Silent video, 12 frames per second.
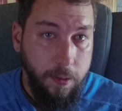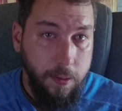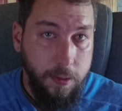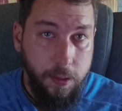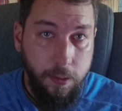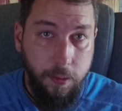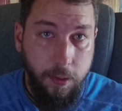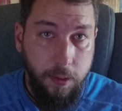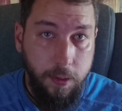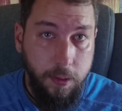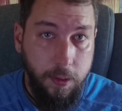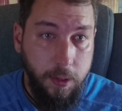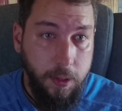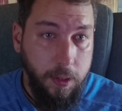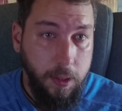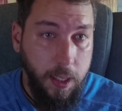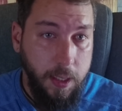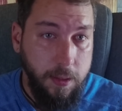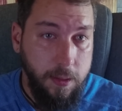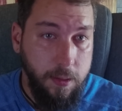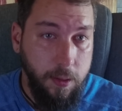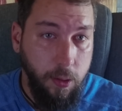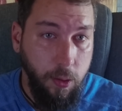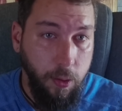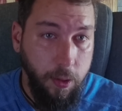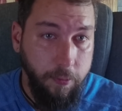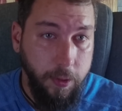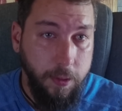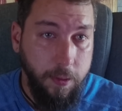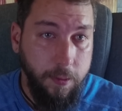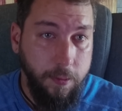So that's the core of it.